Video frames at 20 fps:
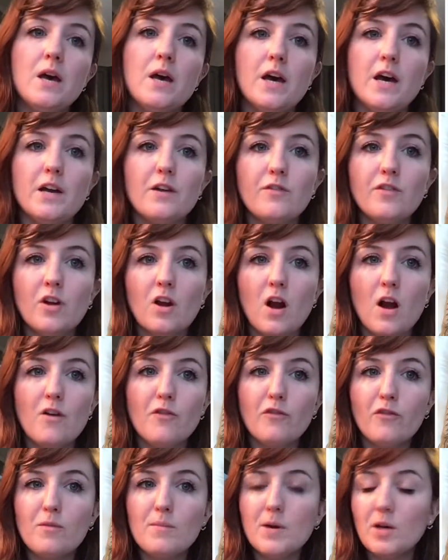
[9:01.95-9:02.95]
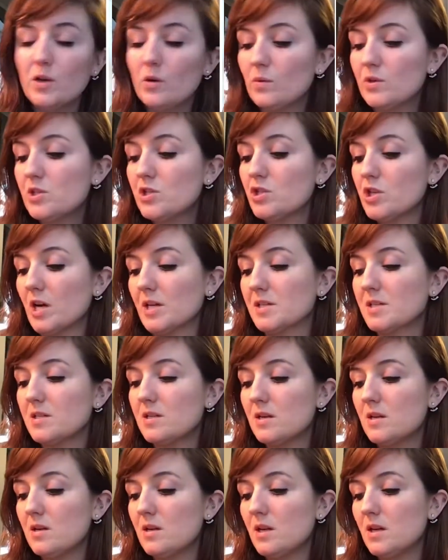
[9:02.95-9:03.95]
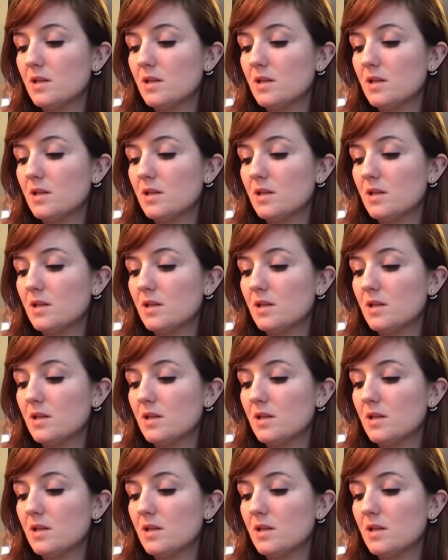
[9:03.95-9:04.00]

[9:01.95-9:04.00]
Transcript: and if you're not familiar with Justin,